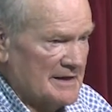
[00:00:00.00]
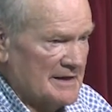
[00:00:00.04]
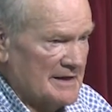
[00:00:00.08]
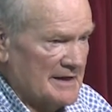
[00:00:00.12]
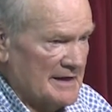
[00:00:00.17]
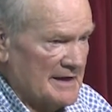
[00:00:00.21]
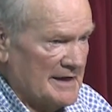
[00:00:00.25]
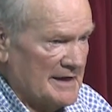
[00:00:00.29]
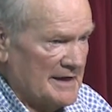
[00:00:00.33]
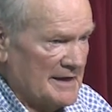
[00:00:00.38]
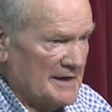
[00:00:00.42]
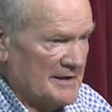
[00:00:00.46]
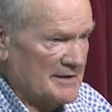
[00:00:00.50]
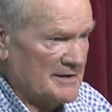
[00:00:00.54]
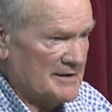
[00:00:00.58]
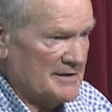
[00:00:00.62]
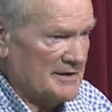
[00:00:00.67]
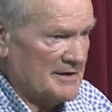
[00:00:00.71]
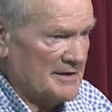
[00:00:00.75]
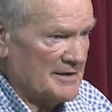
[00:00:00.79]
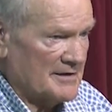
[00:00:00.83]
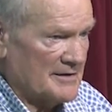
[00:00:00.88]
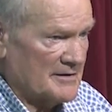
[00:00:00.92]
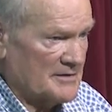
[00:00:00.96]
and
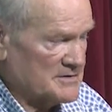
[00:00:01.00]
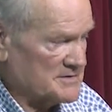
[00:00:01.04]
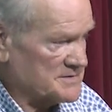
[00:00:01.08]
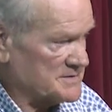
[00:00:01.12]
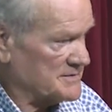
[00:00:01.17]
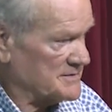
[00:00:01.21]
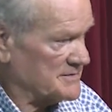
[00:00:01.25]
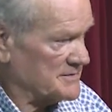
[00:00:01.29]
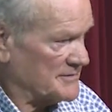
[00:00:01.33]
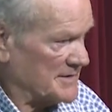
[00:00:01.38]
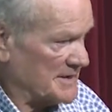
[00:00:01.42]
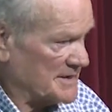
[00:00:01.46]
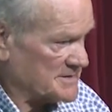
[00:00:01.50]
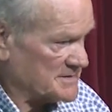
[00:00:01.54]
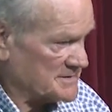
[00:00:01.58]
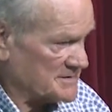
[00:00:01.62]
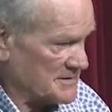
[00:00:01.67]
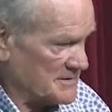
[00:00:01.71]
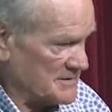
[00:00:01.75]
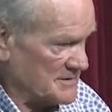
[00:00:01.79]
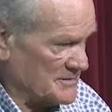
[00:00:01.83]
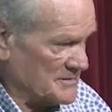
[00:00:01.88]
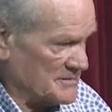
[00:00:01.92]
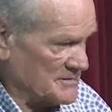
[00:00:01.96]
uh, loosened dress
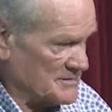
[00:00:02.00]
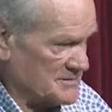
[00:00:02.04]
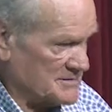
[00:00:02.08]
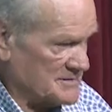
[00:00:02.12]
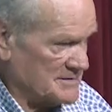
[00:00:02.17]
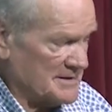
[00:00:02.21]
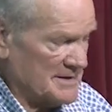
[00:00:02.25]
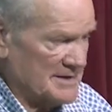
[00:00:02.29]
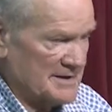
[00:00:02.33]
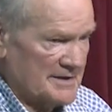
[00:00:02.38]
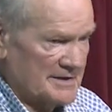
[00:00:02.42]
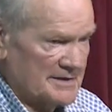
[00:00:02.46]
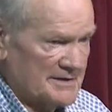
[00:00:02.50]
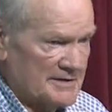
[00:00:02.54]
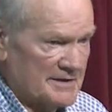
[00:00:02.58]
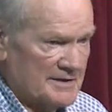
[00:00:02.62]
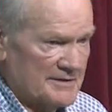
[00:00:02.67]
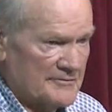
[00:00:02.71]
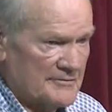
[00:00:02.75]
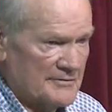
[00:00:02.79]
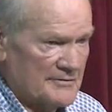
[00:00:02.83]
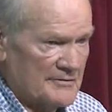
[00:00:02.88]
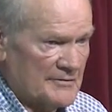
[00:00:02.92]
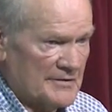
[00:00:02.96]
codes, and
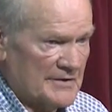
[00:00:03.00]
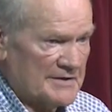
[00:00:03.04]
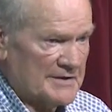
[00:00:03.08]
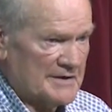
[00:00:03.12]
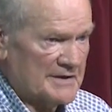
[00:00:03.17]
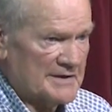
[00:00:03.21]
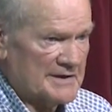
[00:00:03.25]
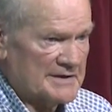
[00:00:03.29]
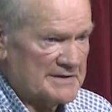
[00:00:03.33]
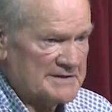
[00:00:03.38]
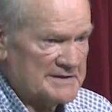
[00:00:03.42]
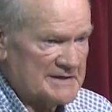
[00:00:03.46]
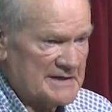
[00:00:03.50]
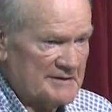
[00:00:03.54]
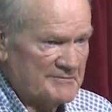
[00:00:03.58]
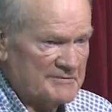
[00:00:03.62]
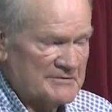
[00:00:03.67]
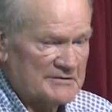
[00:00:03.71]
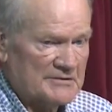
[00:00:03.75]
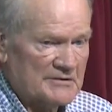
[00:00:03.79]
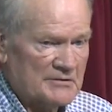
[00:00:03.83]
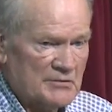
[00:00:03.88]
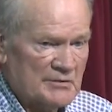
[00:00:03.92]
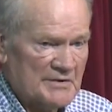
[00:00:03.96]
with an
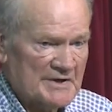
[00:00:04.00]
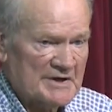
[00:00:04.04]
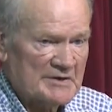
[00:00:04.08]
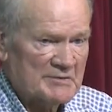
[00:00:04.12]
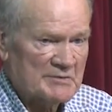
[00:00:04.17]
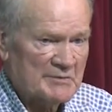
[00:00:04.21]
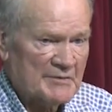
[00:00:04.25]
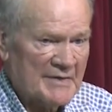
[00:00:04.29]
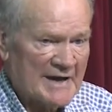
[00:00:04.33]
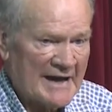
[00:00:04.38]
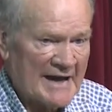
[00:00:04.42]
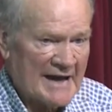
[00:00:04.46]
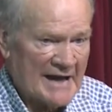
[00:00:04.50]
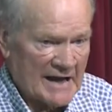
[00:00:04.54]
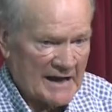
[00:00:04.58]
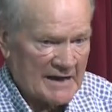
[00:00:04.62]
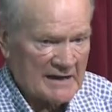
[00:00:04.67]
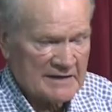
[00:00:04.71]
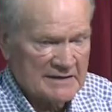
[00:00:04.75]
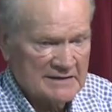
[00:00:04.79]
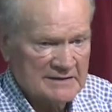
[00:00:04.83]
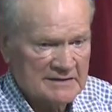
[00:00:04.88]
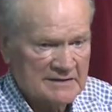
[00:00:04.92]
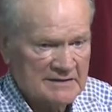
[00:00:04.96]
attempt to win
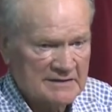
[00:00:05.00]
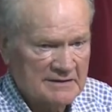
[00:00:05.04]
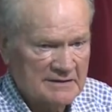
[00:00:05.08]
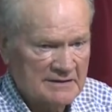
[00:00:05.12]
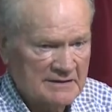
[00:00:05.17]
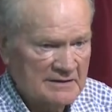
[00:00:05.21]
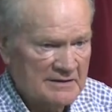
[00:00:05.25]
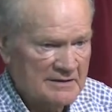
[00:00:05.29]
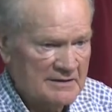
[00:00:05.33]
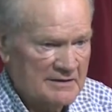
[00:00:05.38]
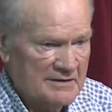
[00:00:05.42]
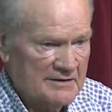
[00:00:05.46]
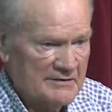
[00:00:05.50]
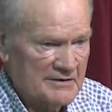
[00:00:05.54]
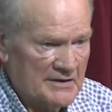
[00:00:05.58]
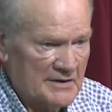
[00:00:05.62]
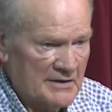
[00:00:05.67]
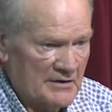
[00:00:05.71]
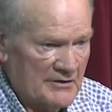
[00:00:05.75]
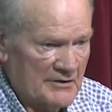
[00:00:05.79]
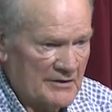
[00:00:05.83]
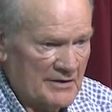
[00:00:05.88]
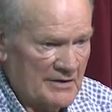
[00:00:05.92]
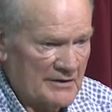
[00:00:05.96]
back the
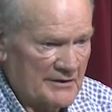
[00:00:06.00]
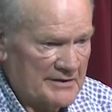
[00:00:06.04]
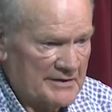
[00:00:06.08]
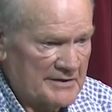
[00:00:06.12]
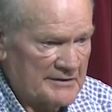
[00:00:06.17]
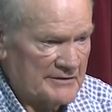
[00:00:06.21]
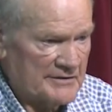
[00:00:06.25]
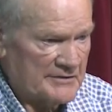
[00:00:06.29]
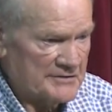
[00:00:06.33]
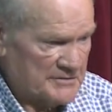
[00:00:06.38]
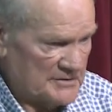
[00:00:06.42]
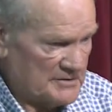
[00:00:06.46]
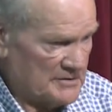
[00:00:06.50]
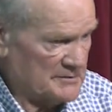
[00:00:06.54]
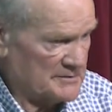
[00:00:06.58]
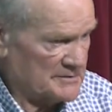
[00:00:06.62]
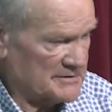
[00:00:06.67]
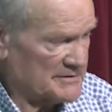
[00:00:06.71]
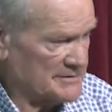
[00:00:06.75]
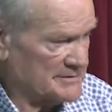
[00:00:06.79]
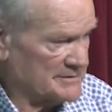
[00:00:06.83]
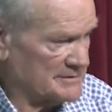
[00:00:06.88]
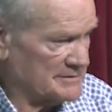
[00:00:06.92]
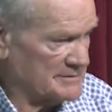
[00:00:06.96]
loyalty of the
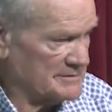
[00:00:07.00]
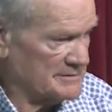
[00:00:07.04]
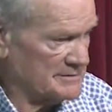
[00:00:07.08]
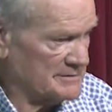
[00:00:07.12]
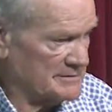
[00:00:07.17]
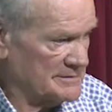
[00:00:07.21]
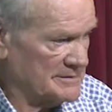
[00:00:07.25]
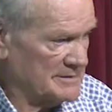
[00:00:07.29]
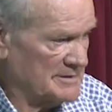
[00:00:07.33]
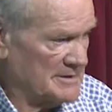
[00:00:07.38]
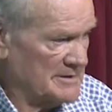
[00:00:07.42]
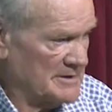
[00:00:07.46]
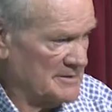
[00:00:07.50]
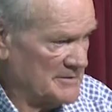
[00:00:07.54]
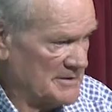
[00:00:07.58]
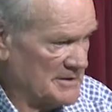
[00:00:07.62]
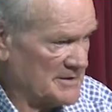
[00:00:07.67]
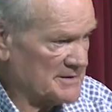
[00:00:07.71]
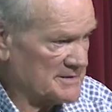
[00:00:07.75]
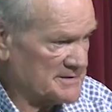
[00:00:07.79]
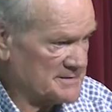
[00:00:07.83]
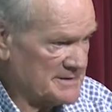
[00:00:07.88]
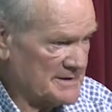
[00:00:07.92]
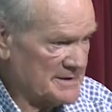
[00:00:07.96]
troops,
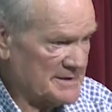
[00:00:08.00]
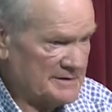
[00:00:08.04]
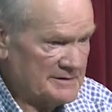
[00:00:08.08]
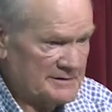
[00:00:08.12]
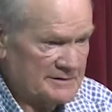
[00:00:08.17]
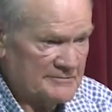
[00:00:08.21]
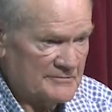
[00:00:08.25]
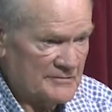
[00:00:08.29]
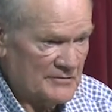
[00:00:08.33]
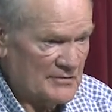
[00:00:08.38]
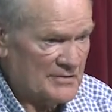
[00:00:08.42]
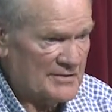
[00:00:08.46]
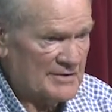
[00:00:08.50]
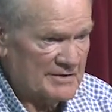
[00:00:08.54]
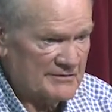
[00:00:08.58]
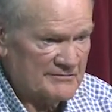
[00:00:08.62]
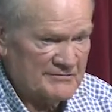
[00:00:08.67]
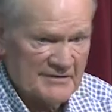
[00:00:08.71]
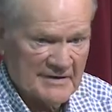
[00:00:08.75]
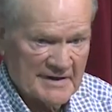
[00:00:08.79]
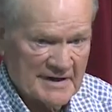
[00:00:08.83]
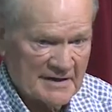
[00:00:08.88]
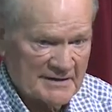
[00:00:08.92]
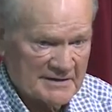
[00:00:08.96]
because they were, in
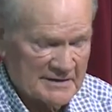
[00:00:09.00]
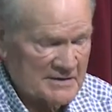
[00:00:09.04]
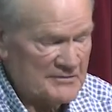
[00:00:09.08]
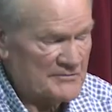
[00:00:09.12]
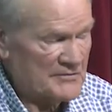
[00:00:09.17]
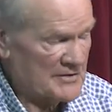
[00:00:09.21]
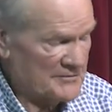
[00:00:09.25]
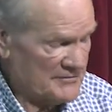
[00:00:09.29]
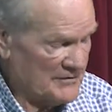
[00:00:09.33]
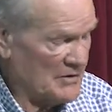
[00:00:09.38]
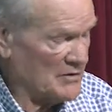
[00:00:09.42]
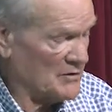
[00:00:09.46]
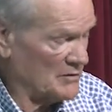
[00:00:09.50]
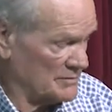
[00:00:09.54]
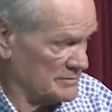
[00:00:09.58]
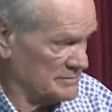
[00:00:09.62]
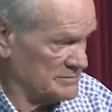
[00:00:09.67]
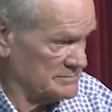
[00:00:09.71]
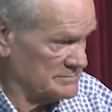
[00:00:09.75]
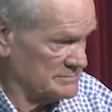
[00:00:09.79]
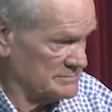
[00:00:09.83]
fact, in revolt.